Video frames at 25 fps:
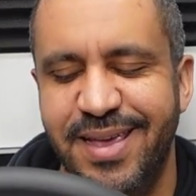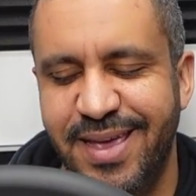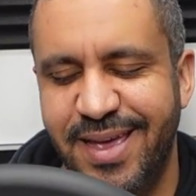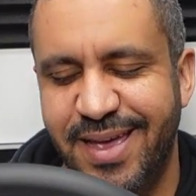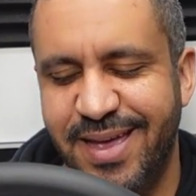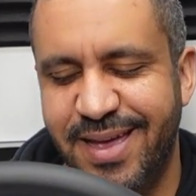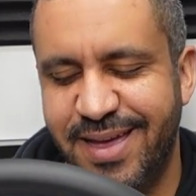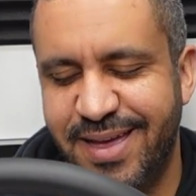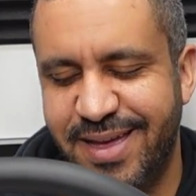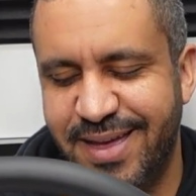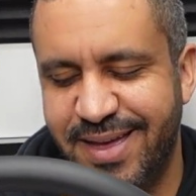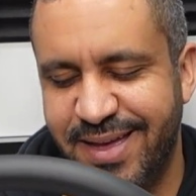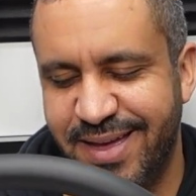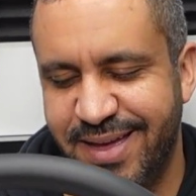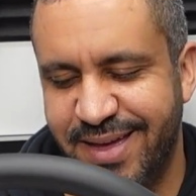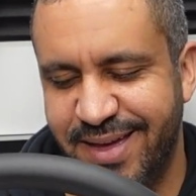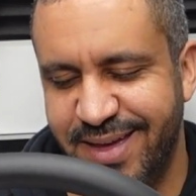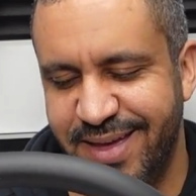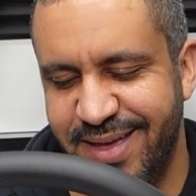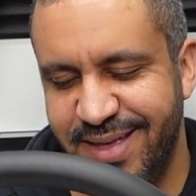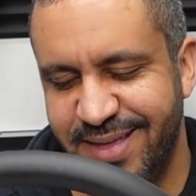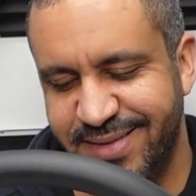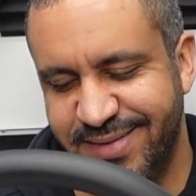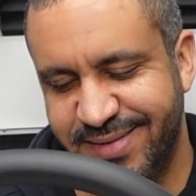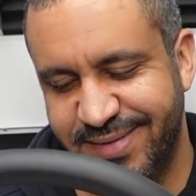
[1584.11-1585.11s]

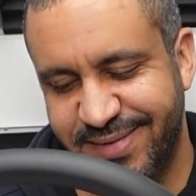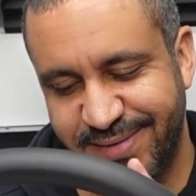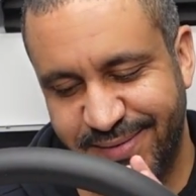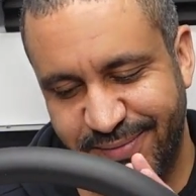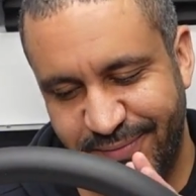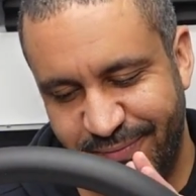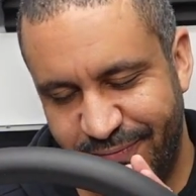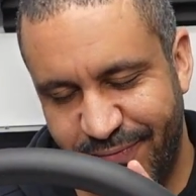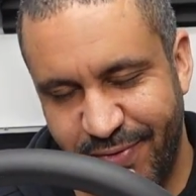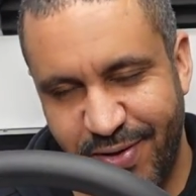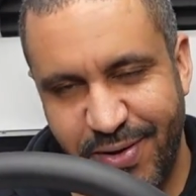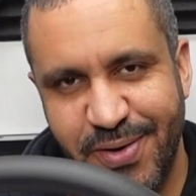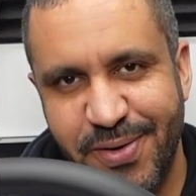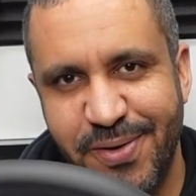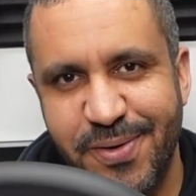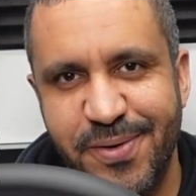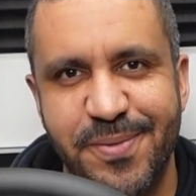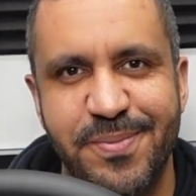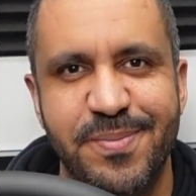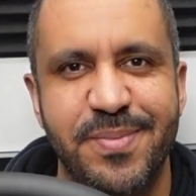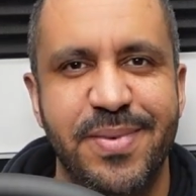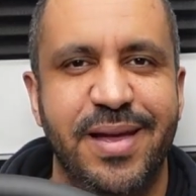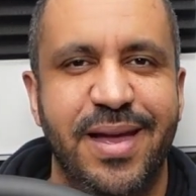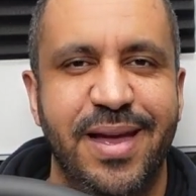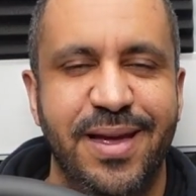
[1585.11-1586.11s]
It's
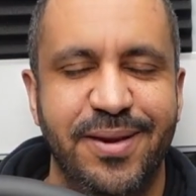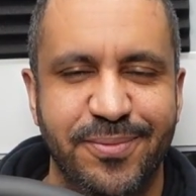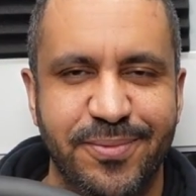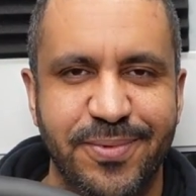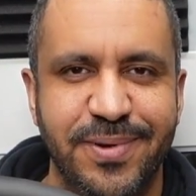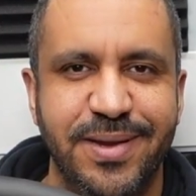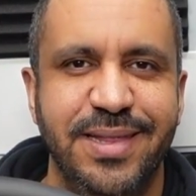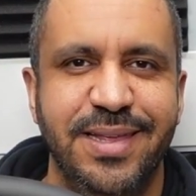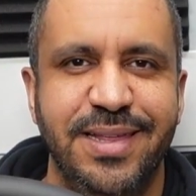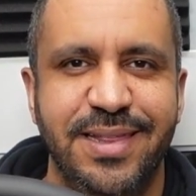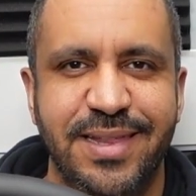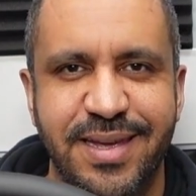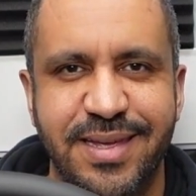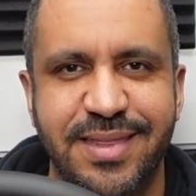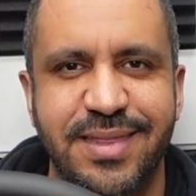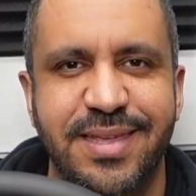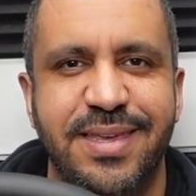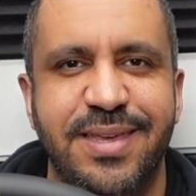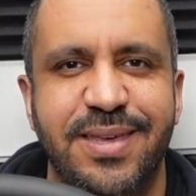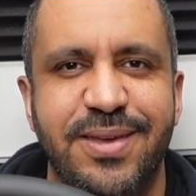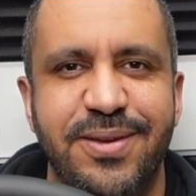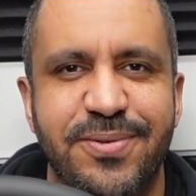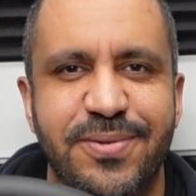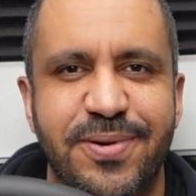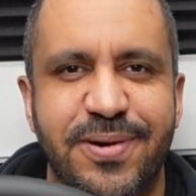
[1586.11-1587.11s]
firm. I really like the
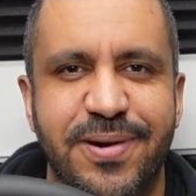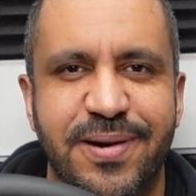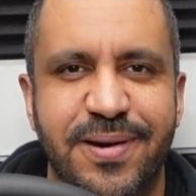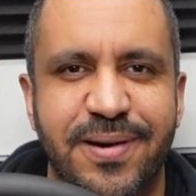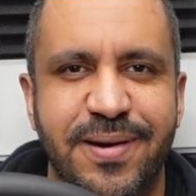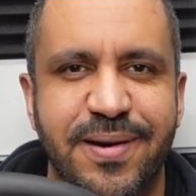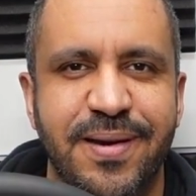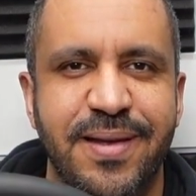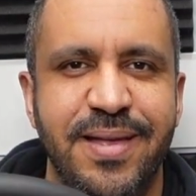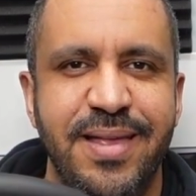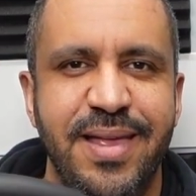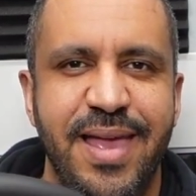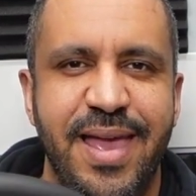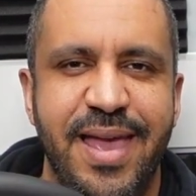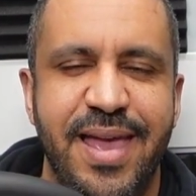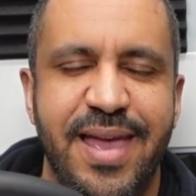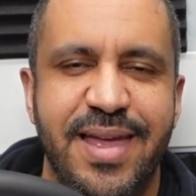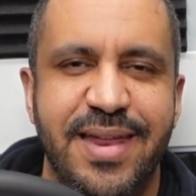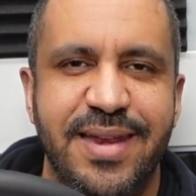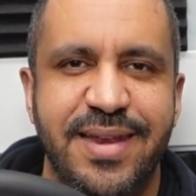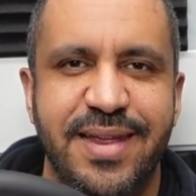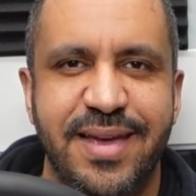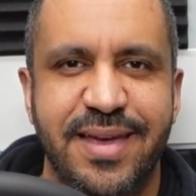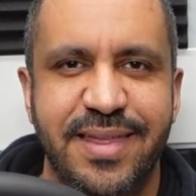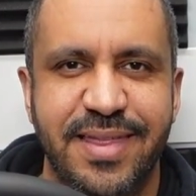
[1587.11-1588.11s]
QR,
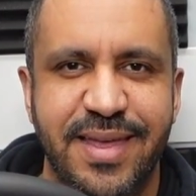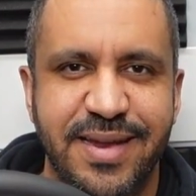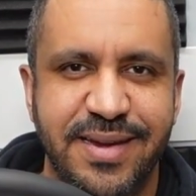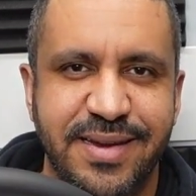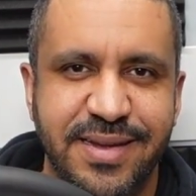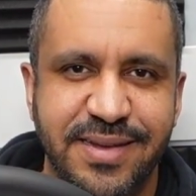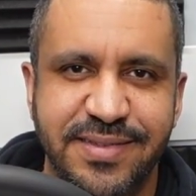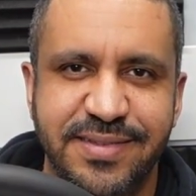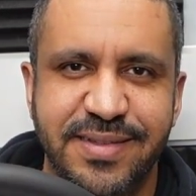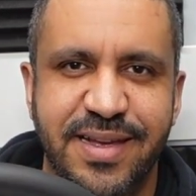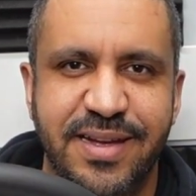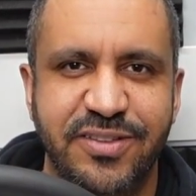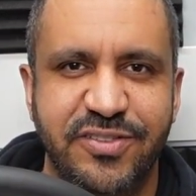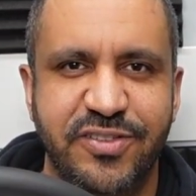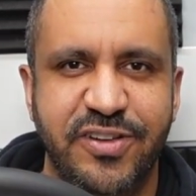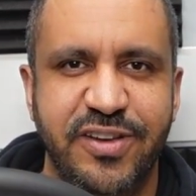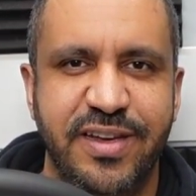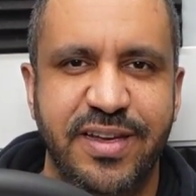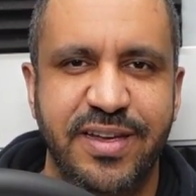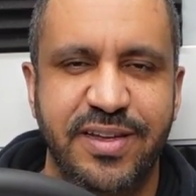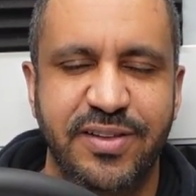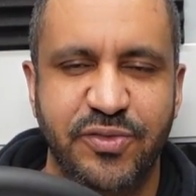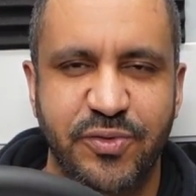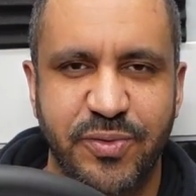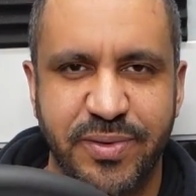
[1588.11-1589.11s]
and that does not
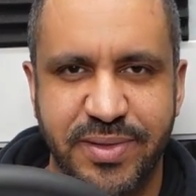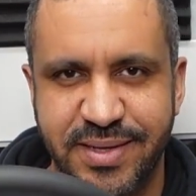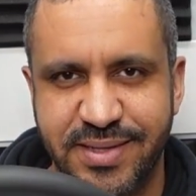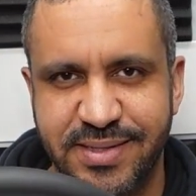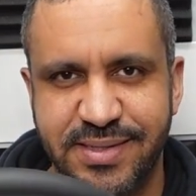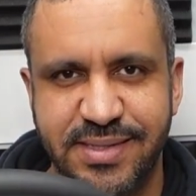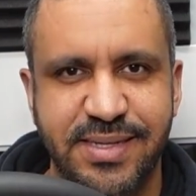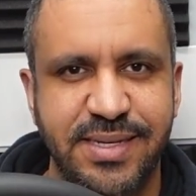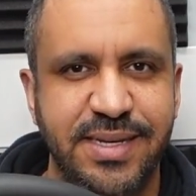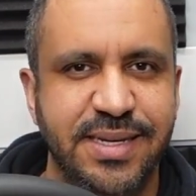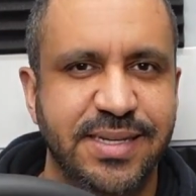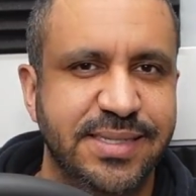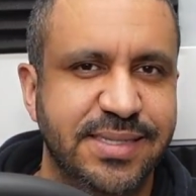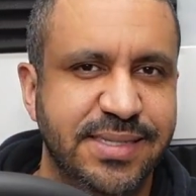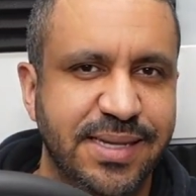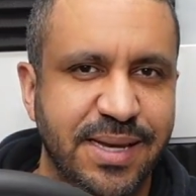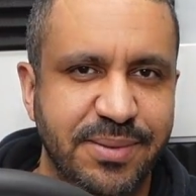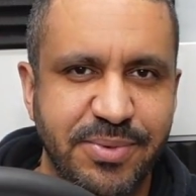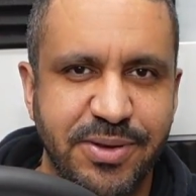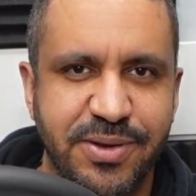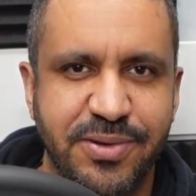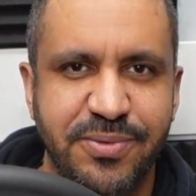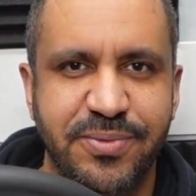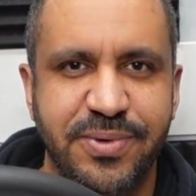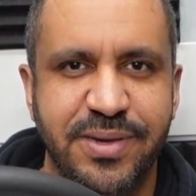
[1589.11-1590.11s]
change with this
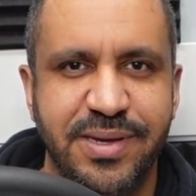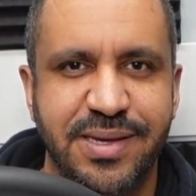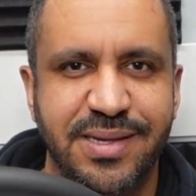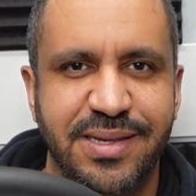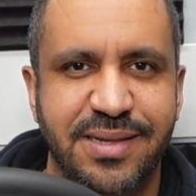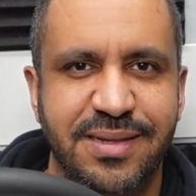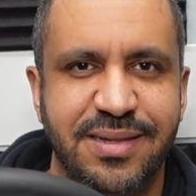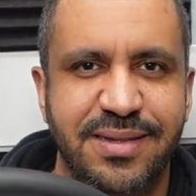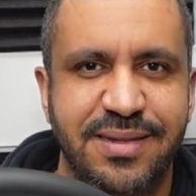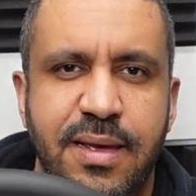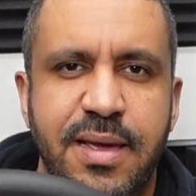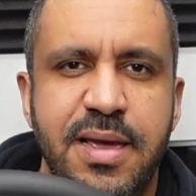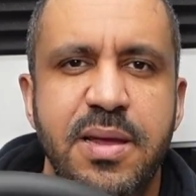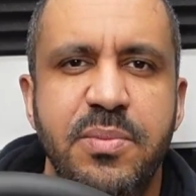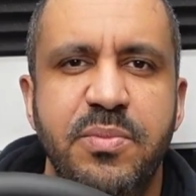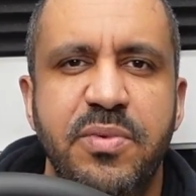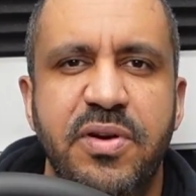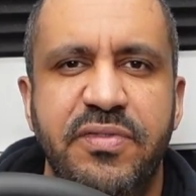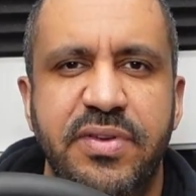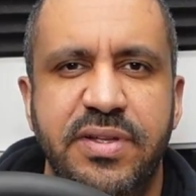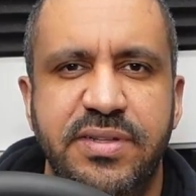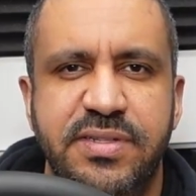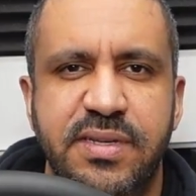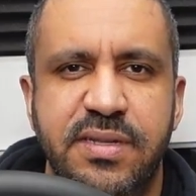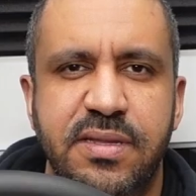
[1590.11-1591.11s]
TSW wheel. And
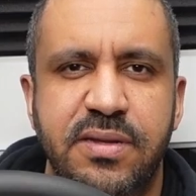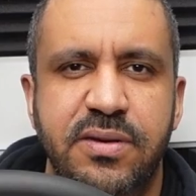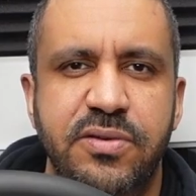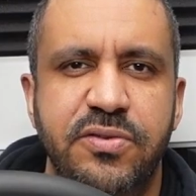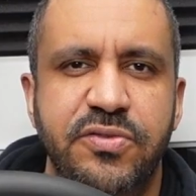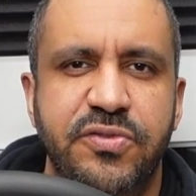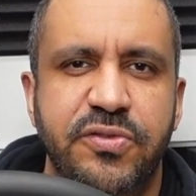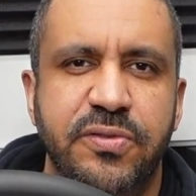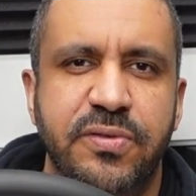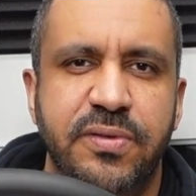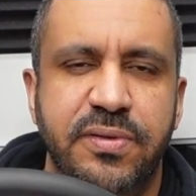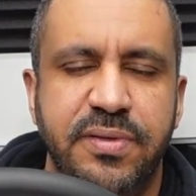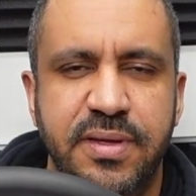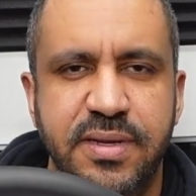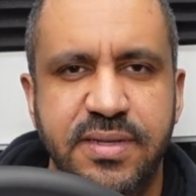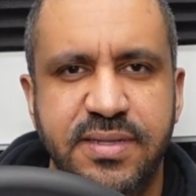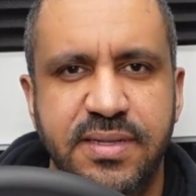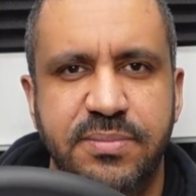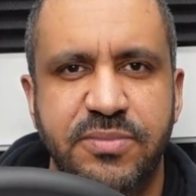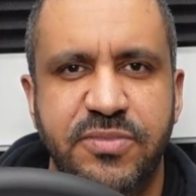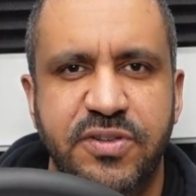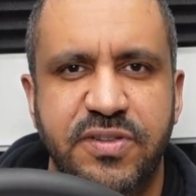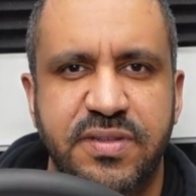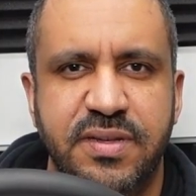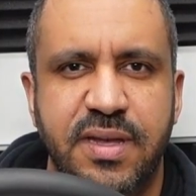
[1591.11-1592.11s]
moving to the neutral, things
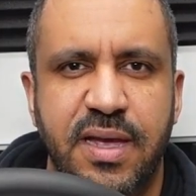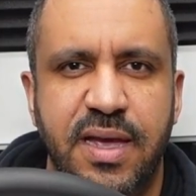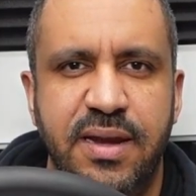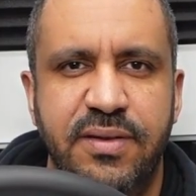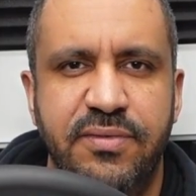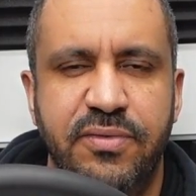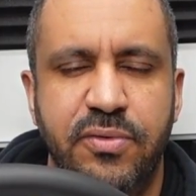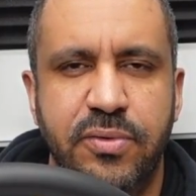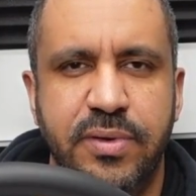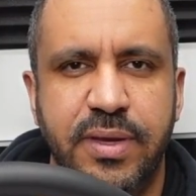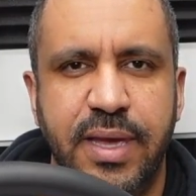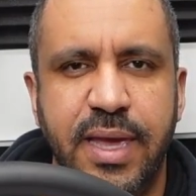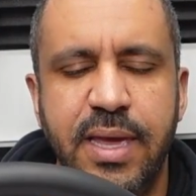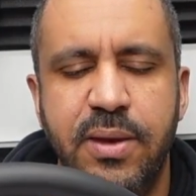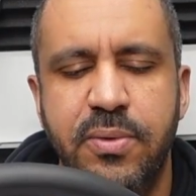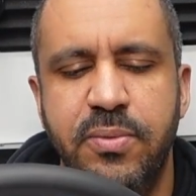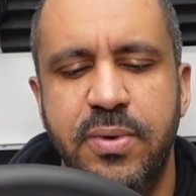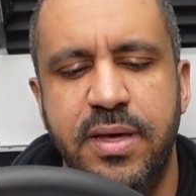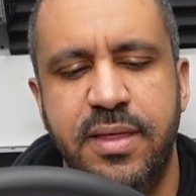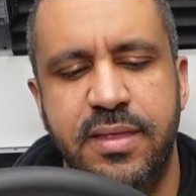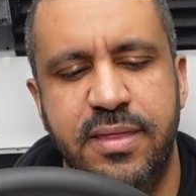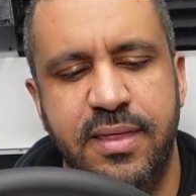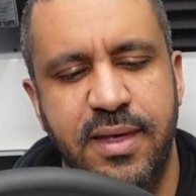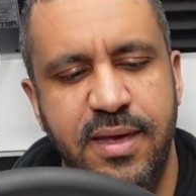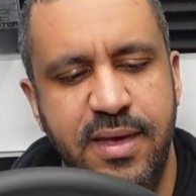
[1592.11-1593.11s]
I'm just kind of okay
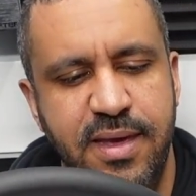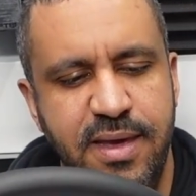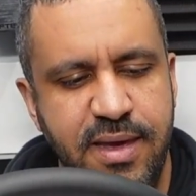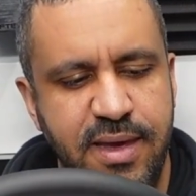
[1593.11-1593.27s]
with.